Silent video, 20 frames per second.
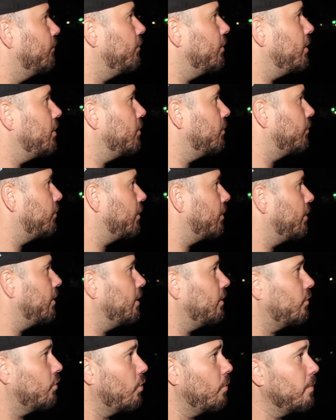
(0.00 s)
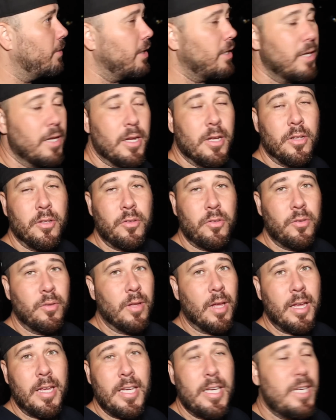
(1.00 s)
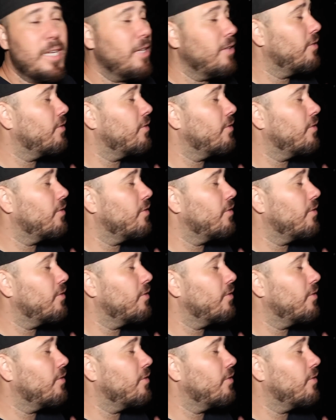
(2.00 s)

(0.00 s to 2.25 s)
of videos here, and he told me he